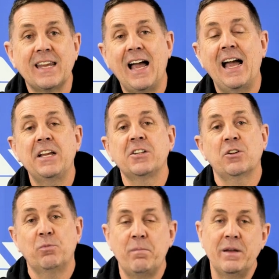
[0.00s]
guys.
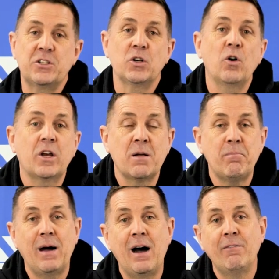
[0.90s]
We've been talking
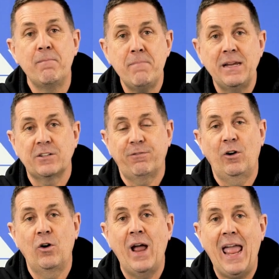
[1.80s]
about the mixed
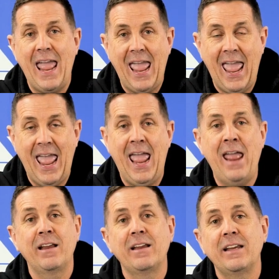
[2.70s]
flow
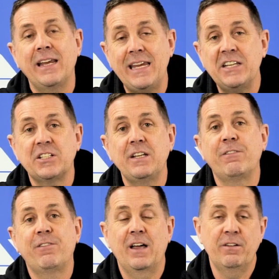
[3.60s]
air EC
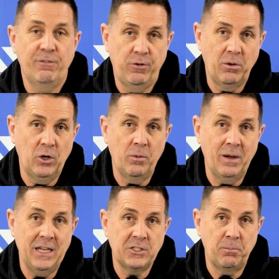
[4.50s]
fan from
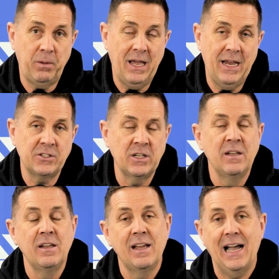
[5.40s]
Global Air Supplies.
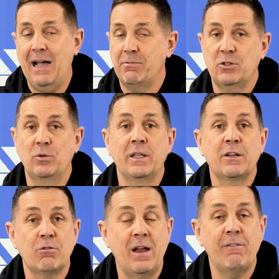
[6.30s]
Absolutely
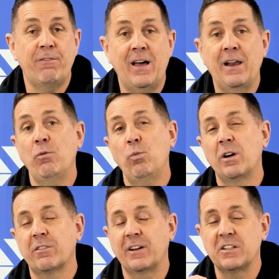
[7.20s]
great fan,
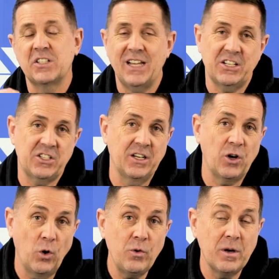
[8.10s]
works fantastic
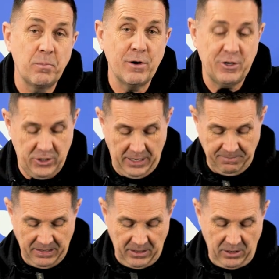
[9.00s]
under pressure,
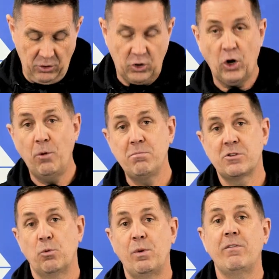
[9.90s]

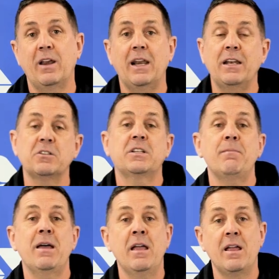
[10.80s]
comes with a little
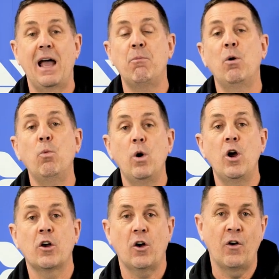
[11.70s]
dimmer, and will
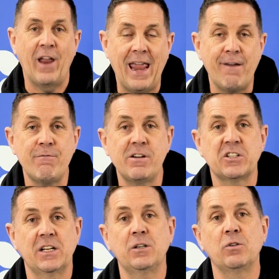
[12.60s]
work on every
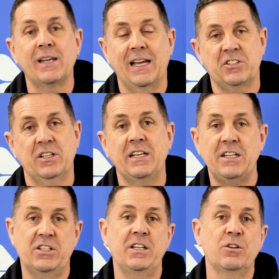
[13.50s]
single G.A.S
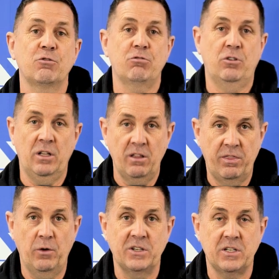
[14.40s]
EC controller
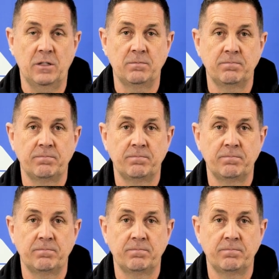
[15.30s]
that we sell.